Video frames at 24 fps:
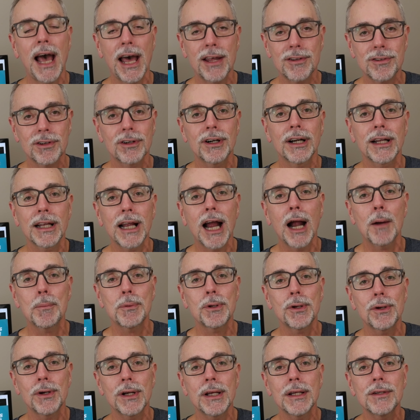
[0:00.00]
as learning
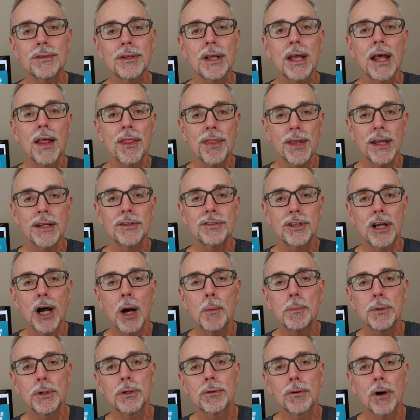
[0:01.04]
opportunities, things to
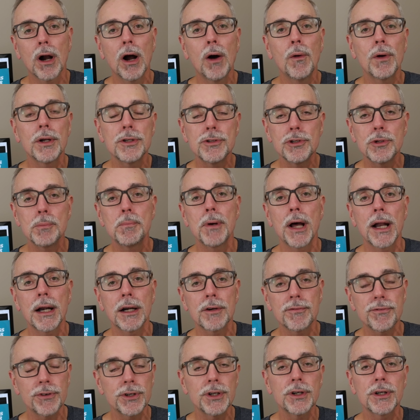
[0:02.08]
help you grow and do
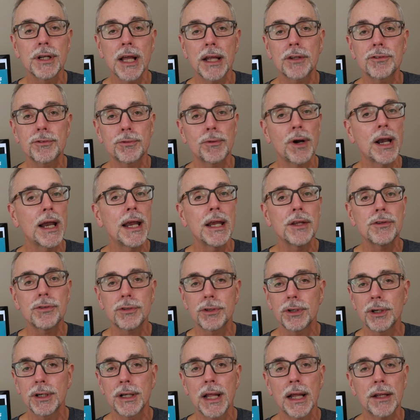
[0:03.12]
better for your next race
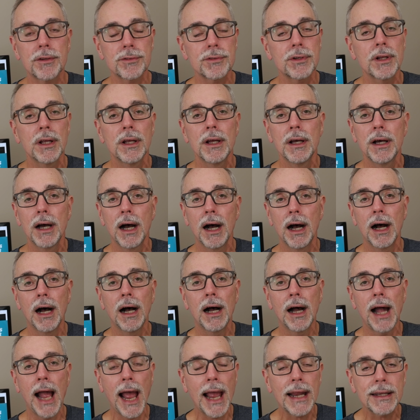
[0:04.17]
or your next
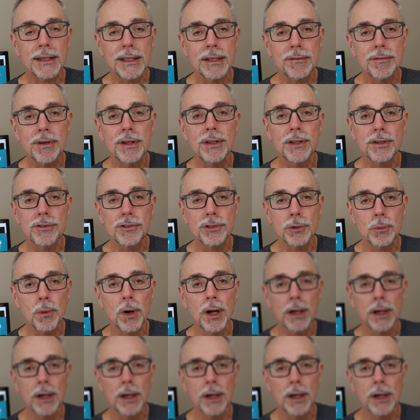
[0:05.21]
uh, activity that you